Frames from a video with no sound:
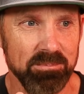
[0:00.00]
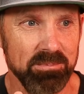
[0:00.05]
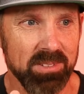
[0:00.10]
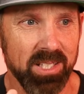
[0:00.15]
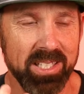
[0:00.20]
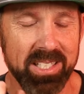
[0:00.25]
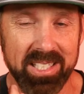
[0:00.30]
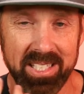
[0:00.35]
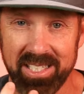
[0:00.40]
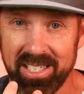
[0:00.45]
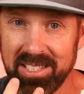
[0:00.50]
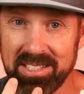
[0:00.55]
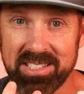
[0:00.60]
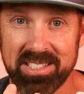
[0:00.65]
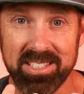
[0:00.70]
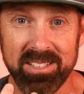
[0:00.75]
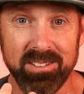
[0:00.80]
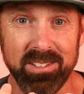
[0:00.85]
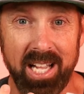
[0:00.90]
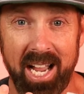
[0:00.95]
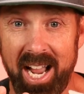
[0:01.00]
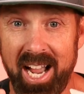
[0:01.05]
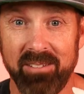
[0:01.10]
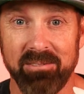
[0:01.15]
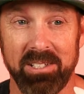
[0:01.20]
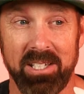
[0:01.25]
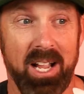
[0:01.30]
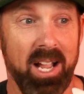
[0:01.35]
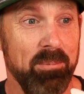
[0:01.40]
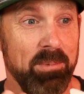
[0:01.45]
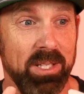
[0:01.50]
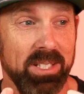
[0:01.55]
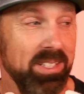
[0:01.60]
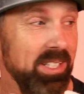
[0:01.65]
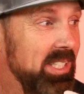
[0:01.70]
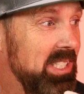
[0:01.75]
like, and I still have it. I mean,